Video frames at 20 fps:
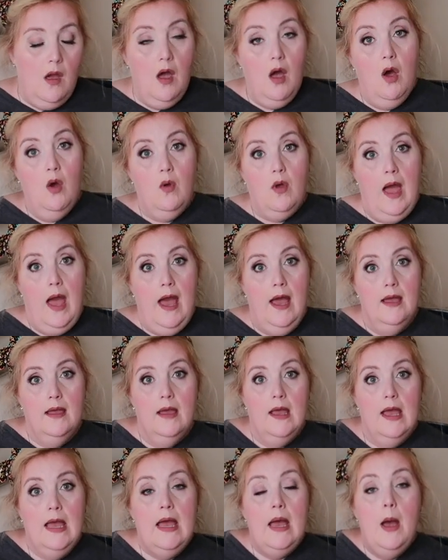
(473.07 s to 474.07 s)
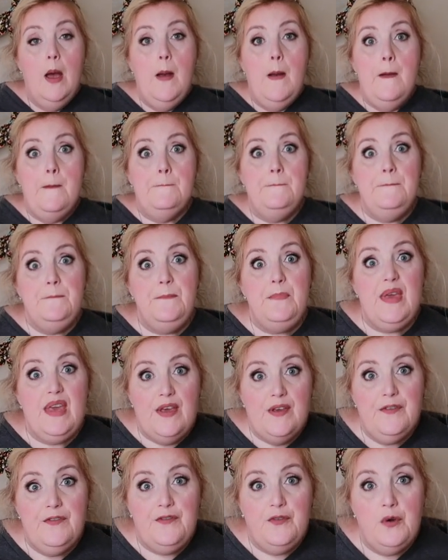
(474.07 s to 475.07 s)
Okay.
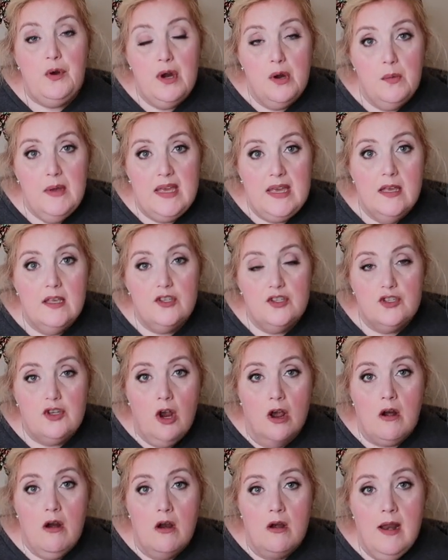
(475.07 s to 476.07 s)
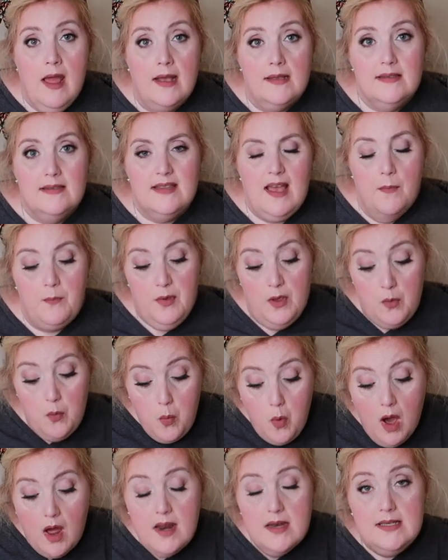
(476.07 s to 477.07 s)
Before we start our next step, we
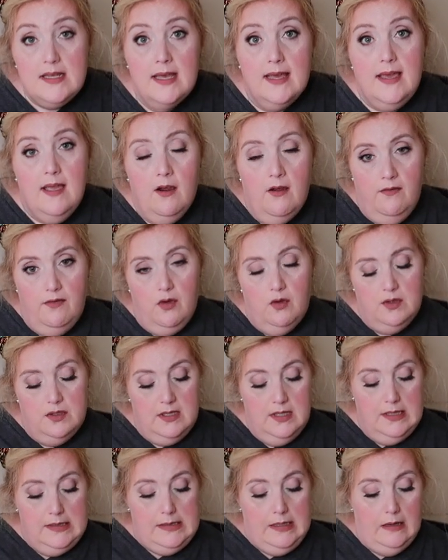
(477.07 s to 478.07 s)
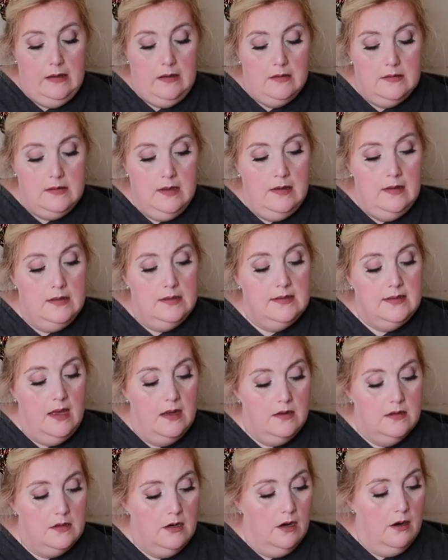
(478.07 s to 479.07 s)
want to take care of those details in the
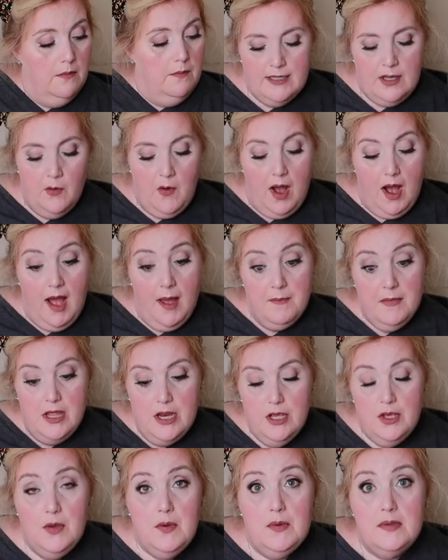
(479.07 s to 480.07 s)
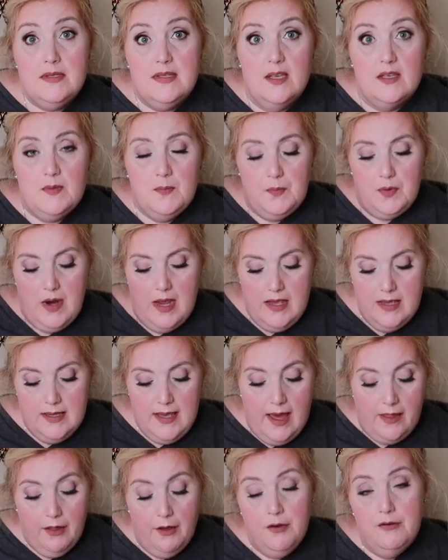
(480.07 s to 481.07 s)
center. So I'm going to use this bright
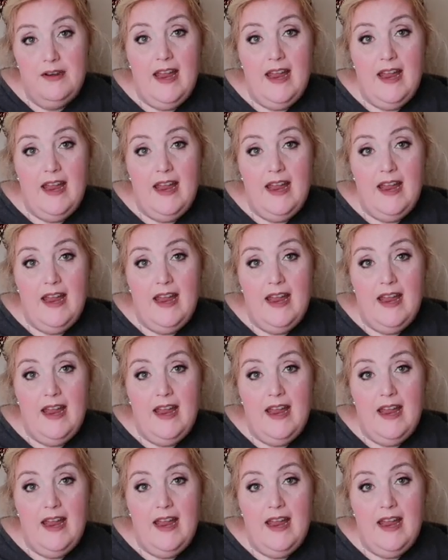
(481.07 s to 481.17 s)
yellow.